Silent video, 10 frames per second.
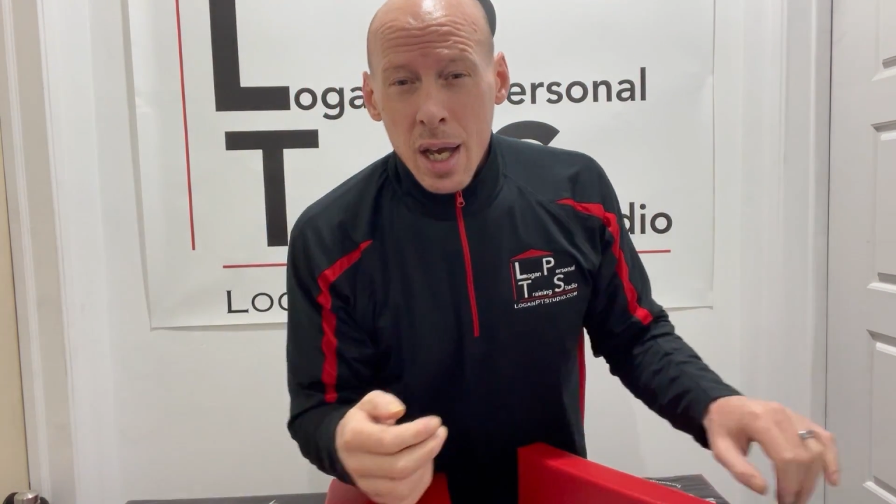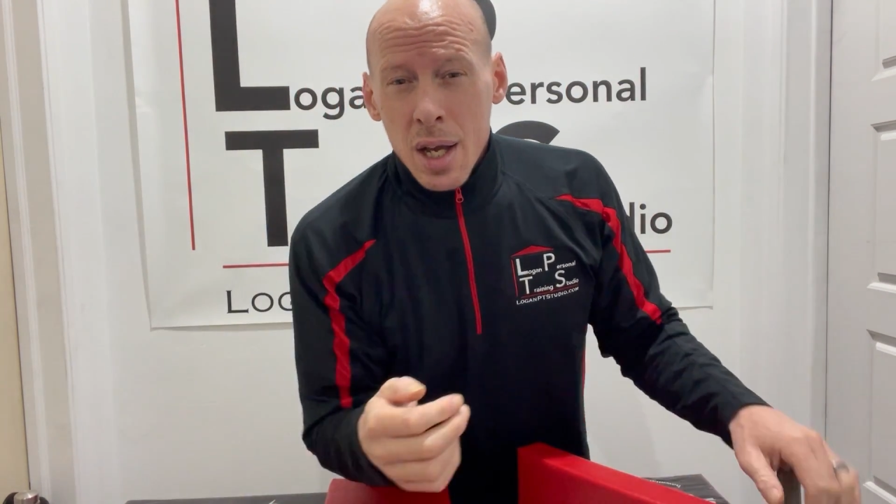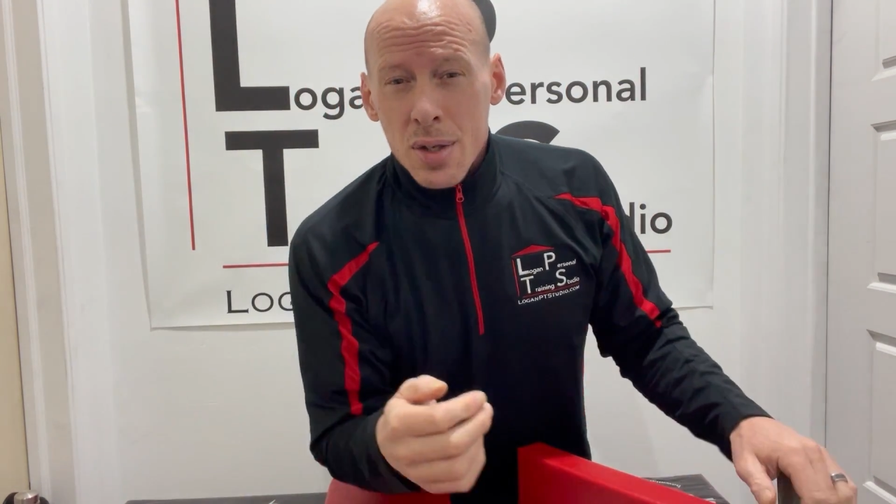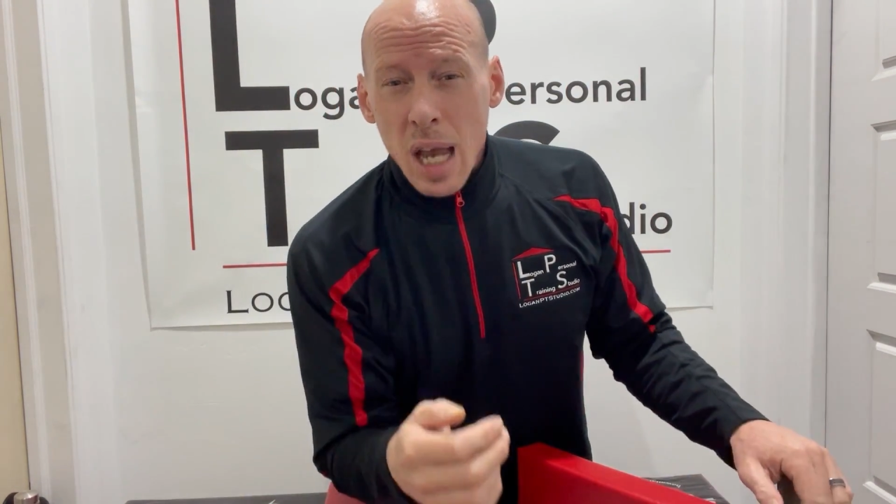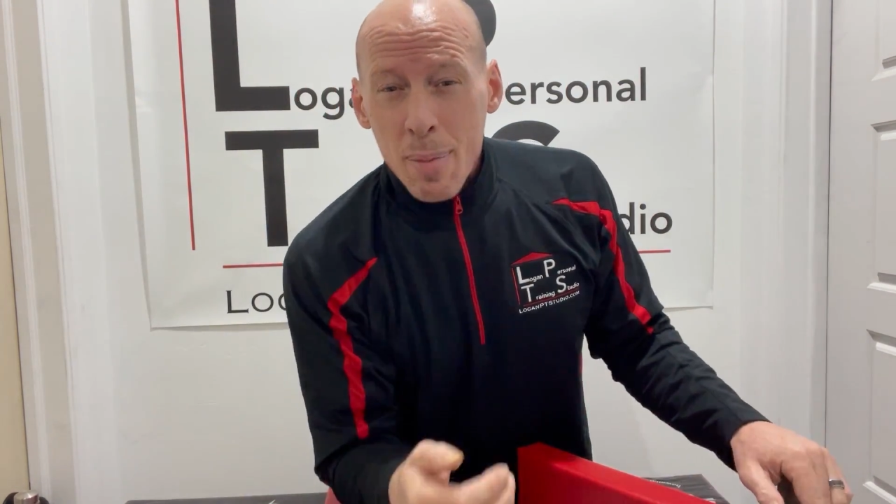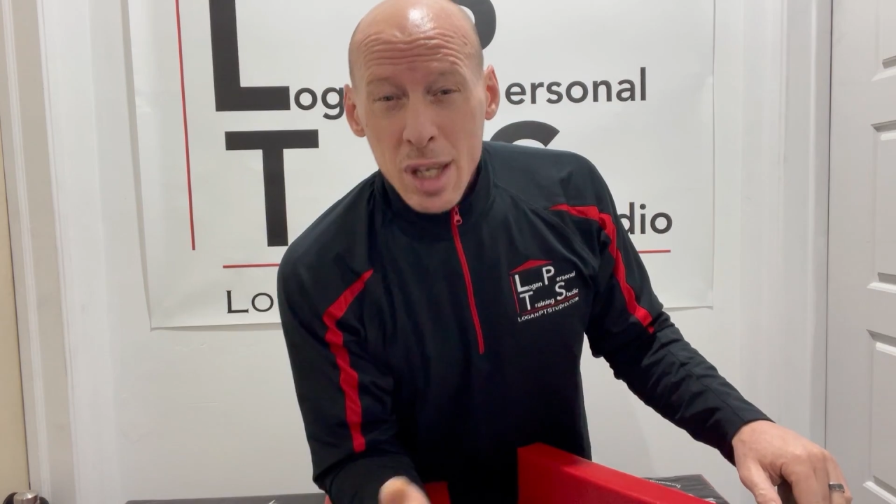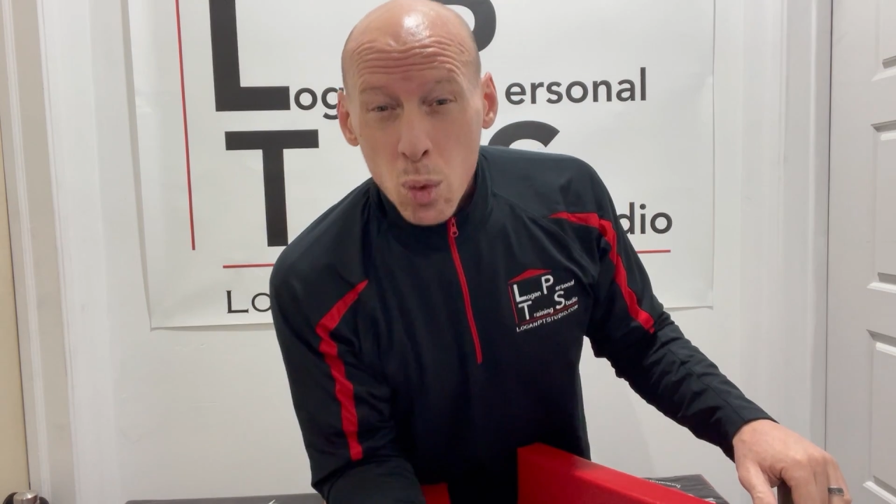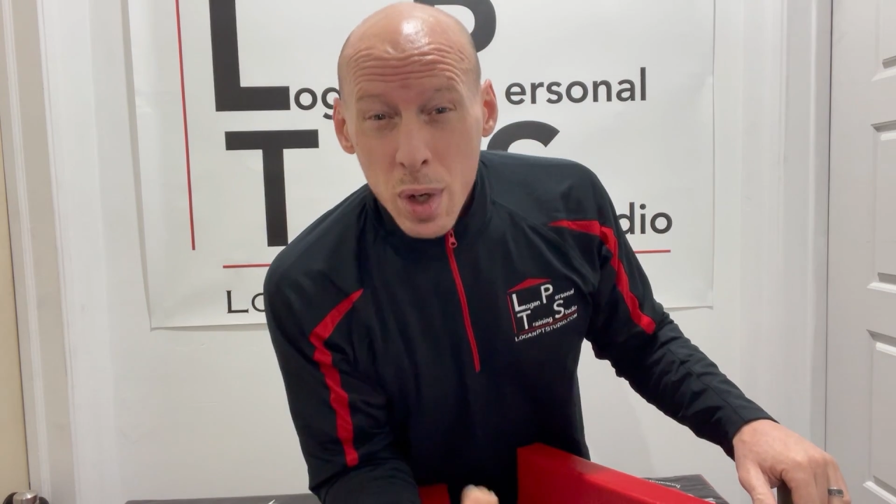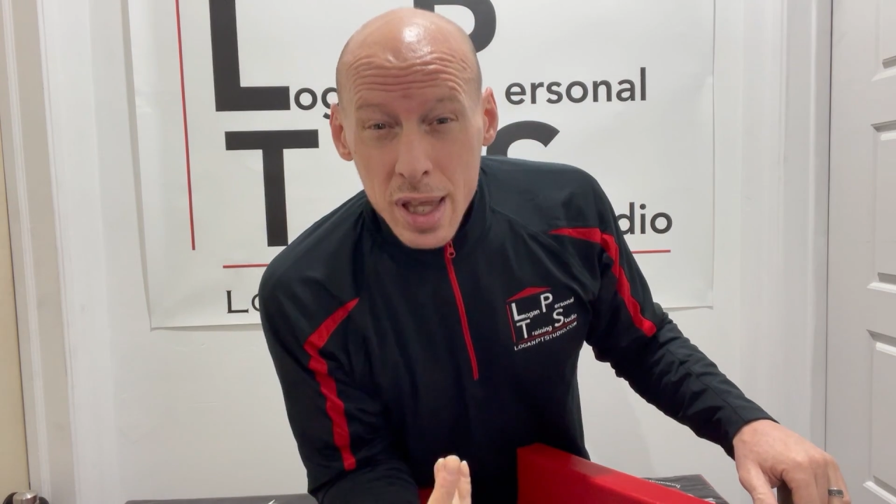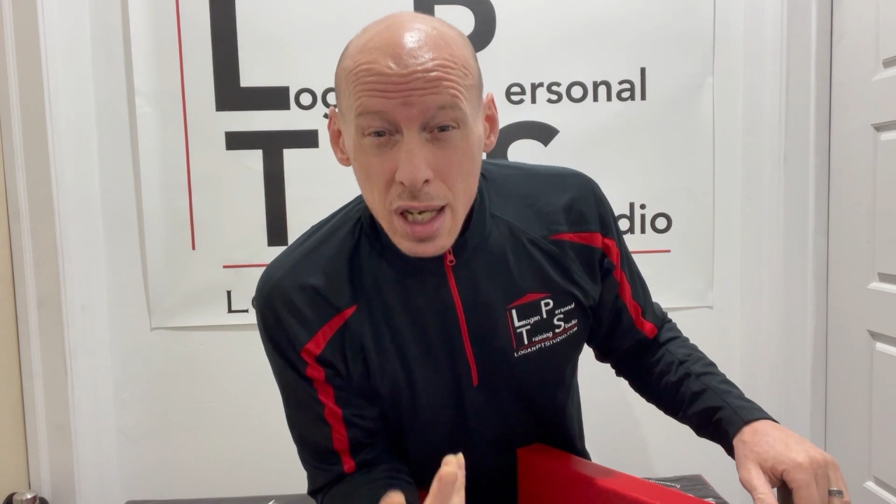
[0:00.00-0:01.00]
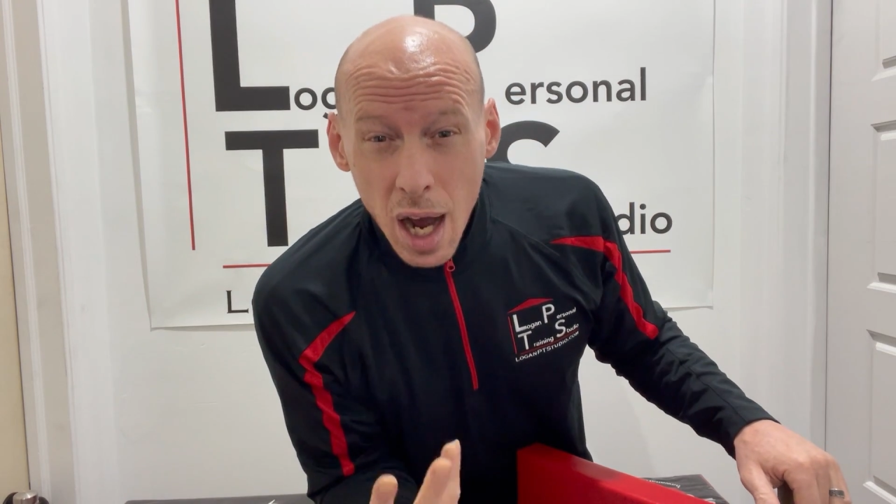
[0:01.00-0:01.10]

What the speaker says: Same thing with the